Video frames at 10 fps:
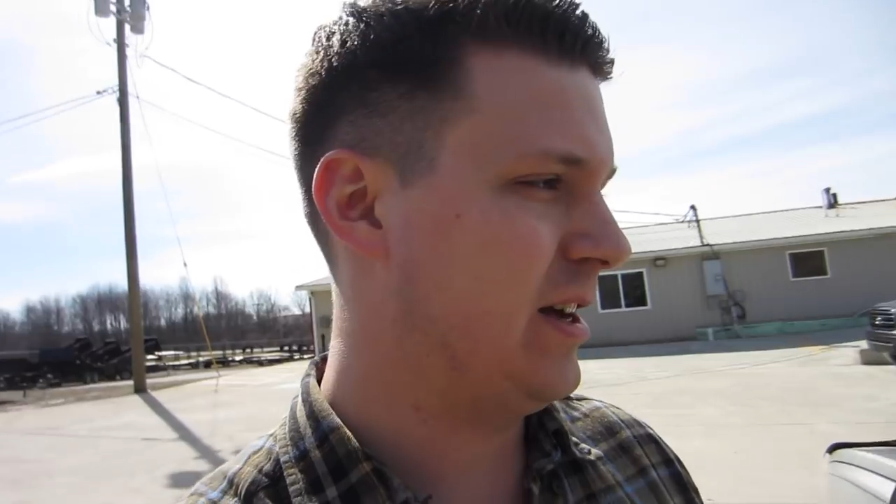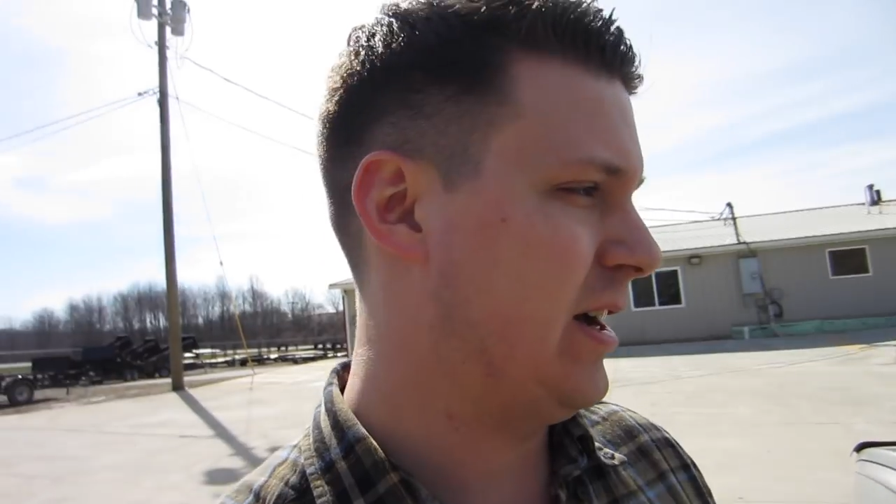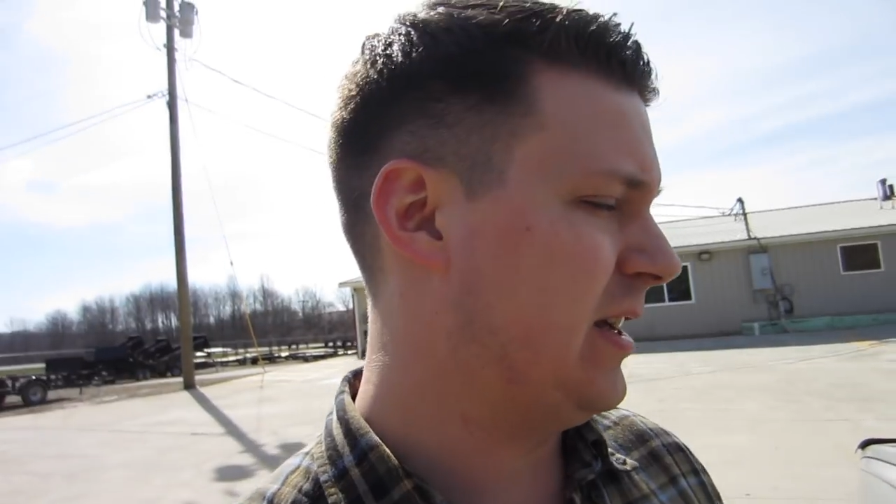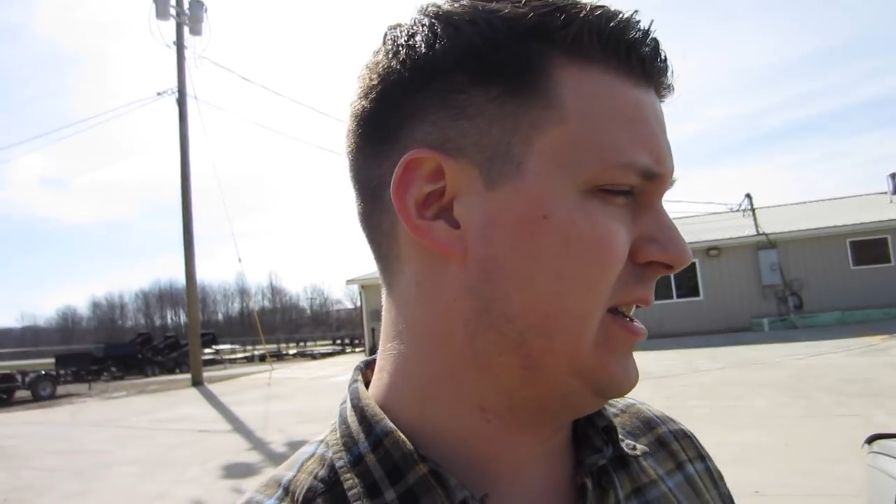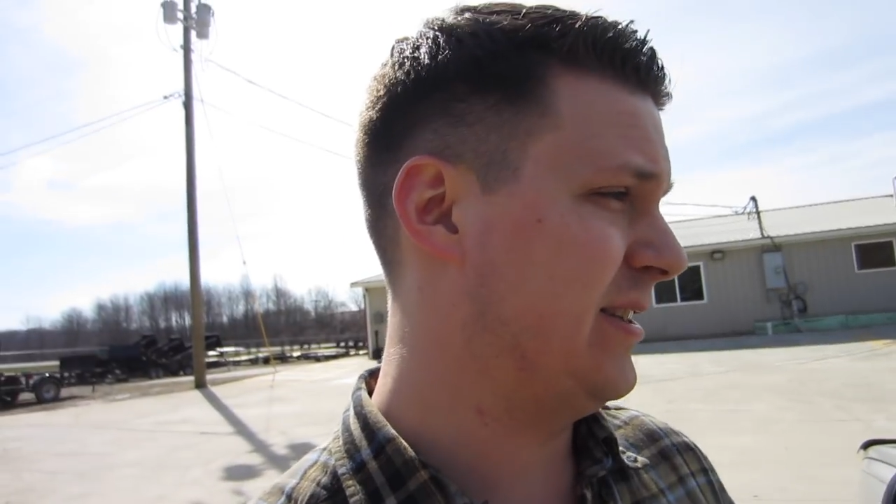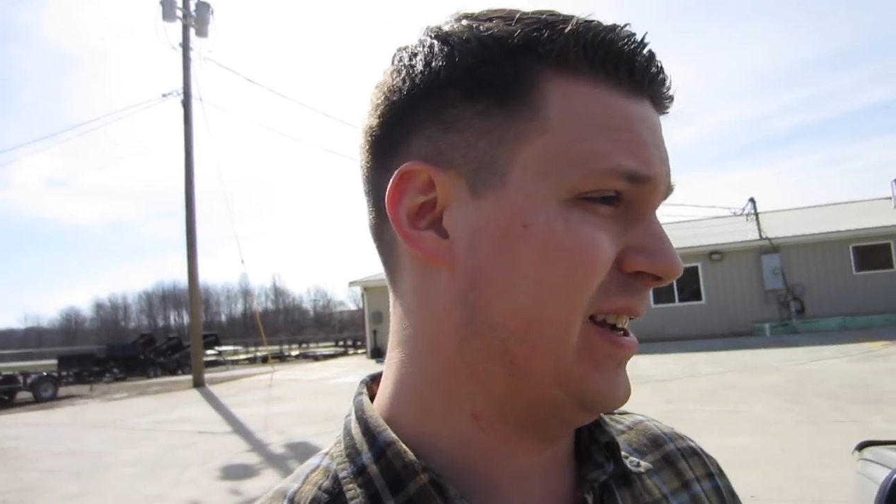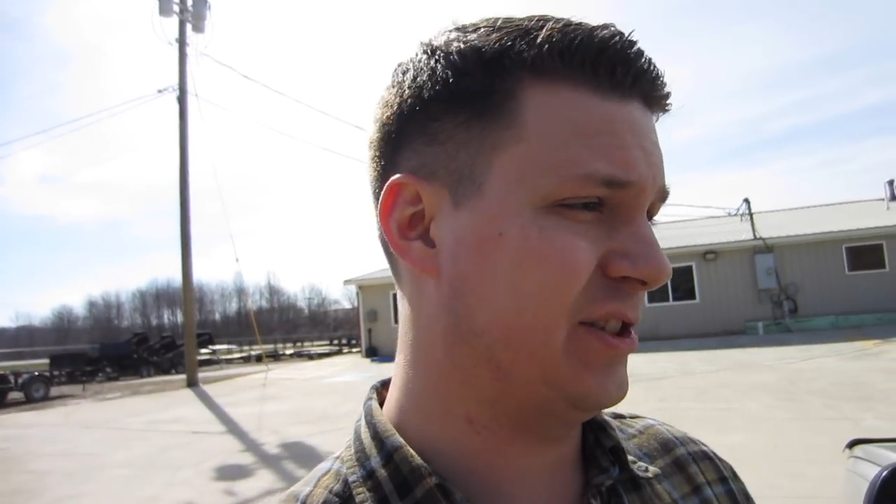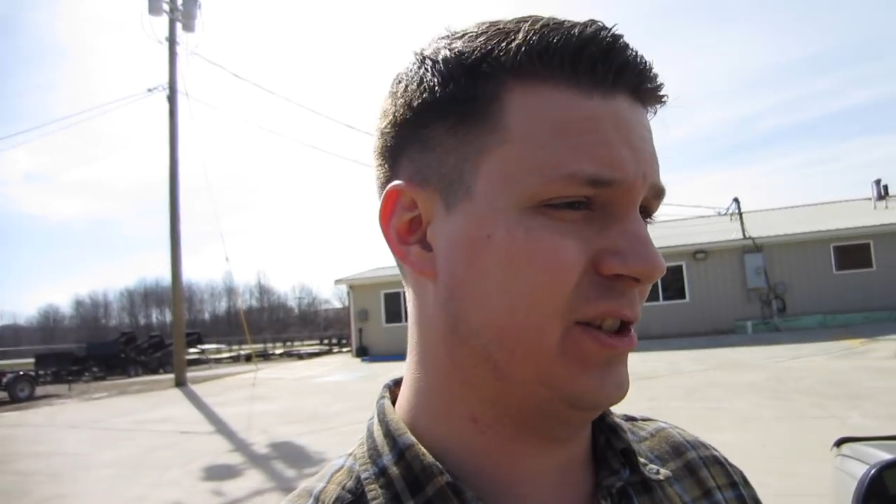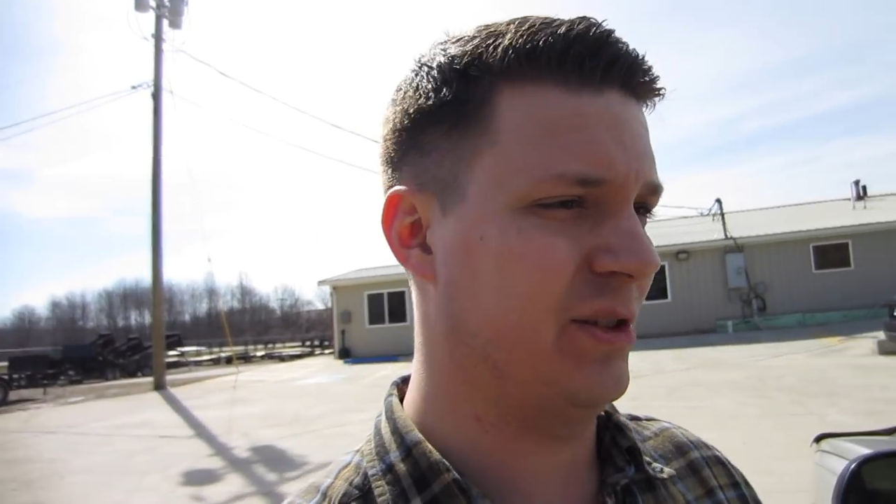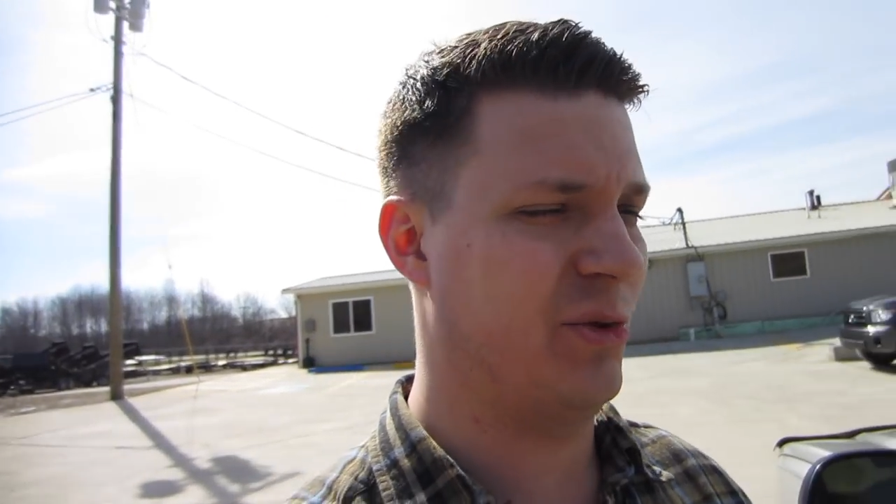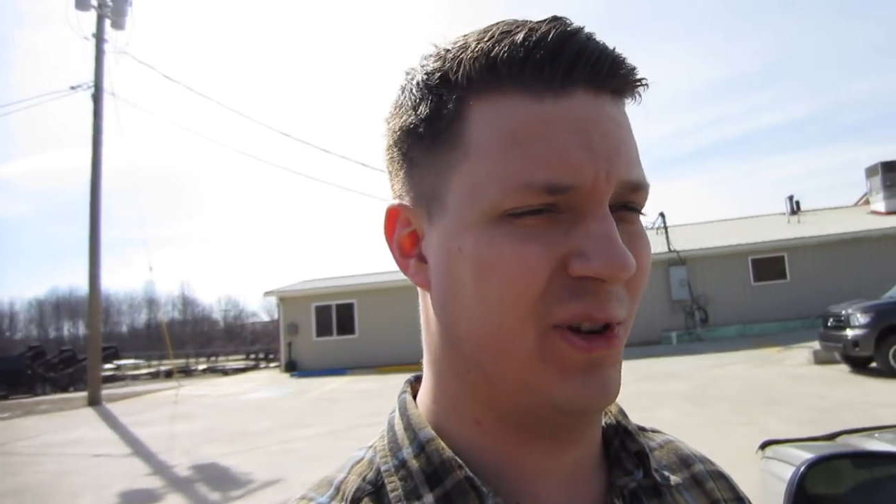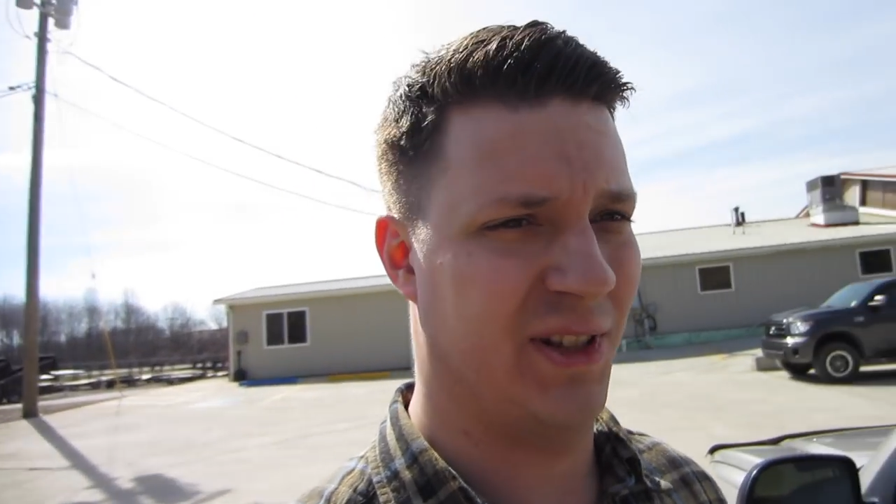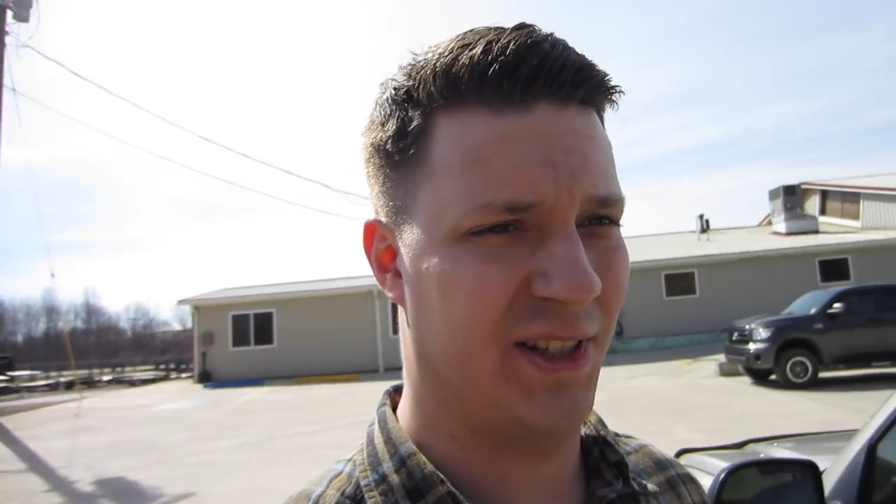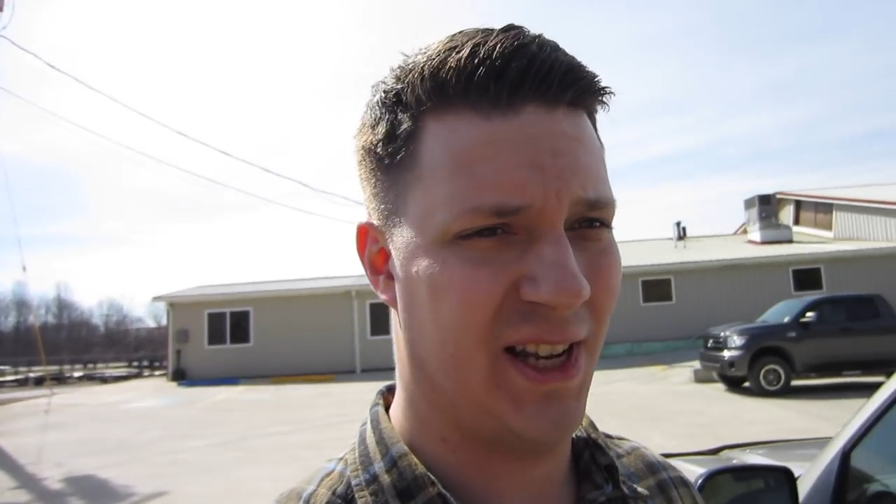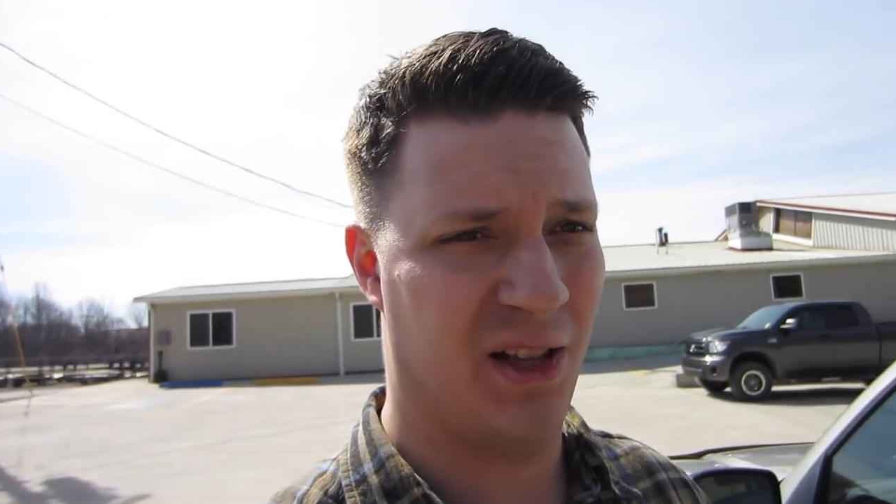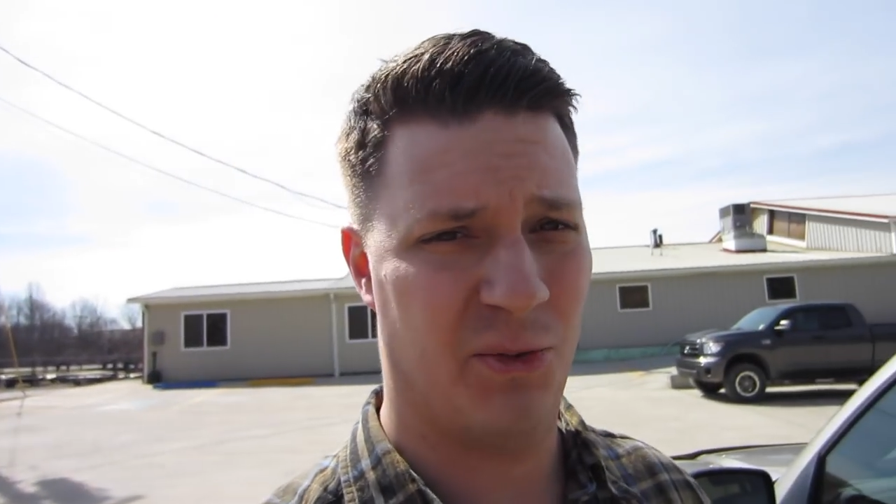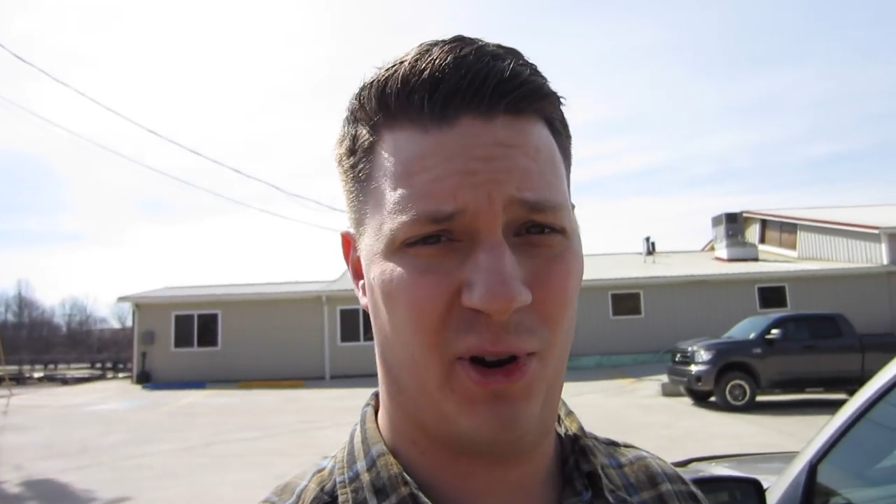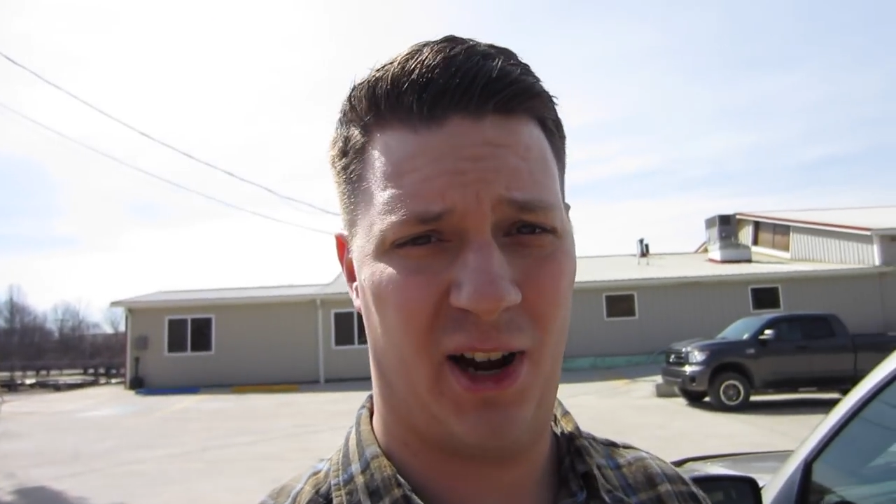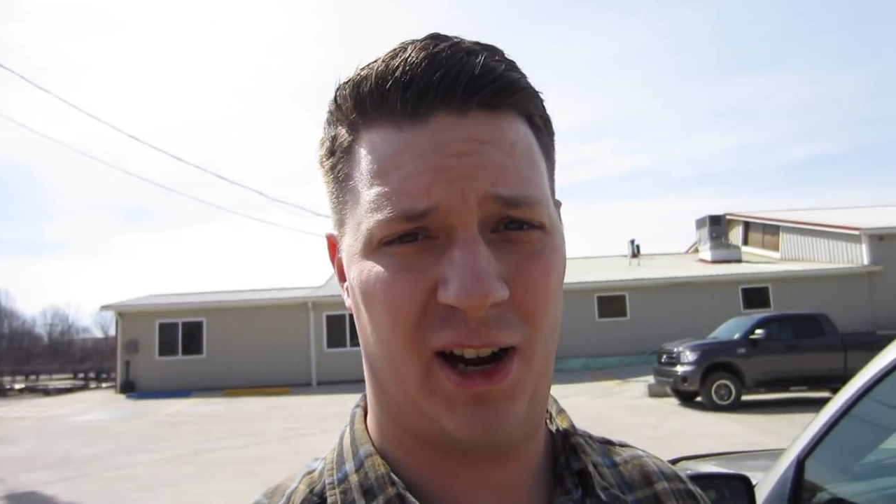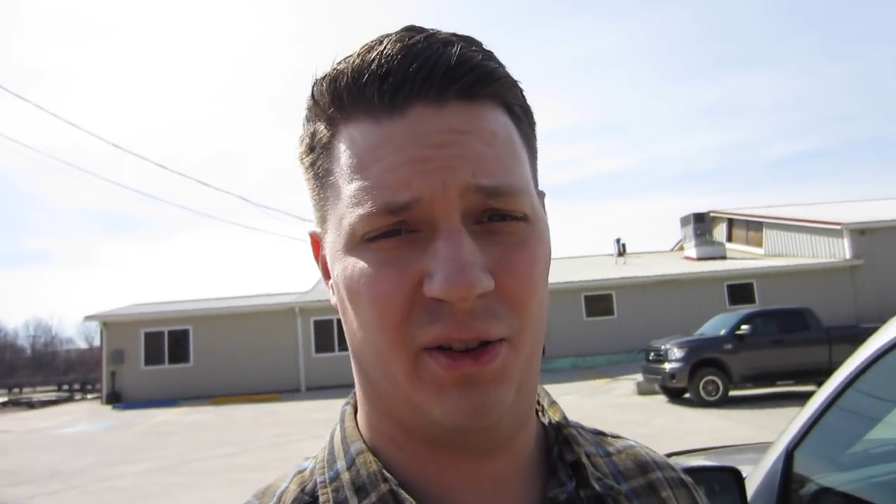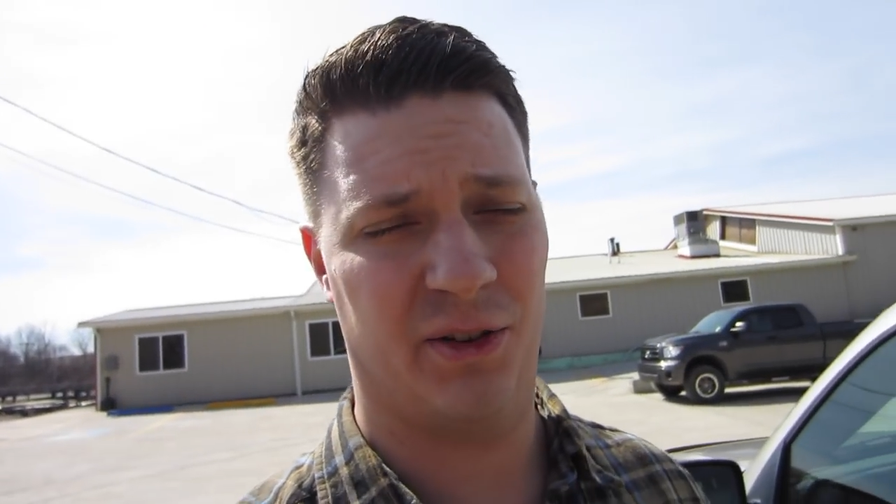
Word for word: uh, it's actually the one in Salem, Ohio.